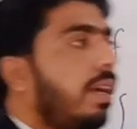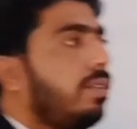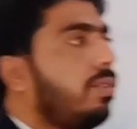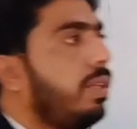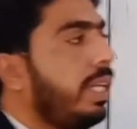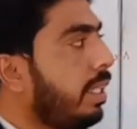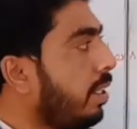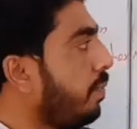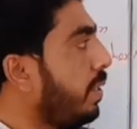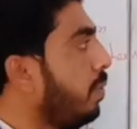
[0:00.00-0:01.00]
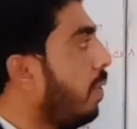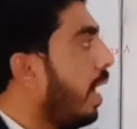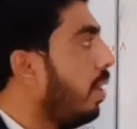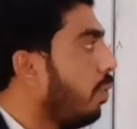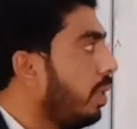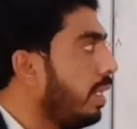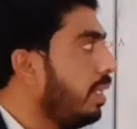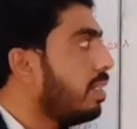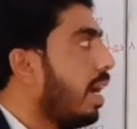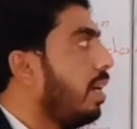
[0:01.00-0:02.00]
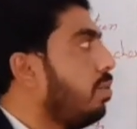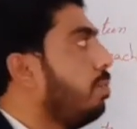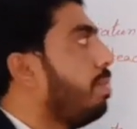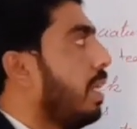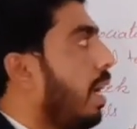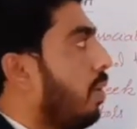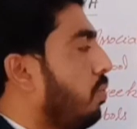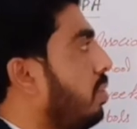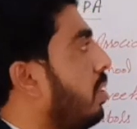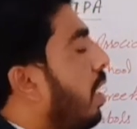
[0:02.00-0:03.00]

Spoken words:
So in this video, I'll only try to pronounce